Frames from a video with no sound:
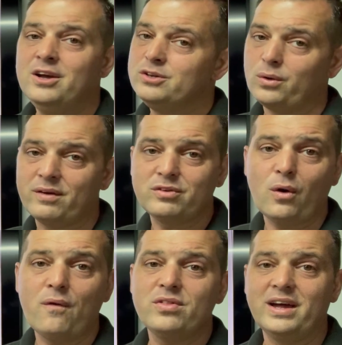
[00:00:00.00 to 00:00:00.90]
don't ever go
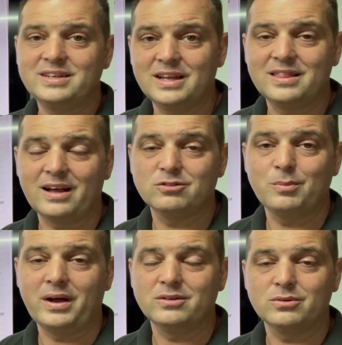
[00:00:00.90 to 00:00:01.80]
over that 10,000
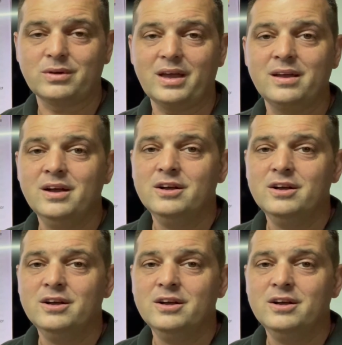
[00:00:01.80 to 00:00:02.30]
miles, okay?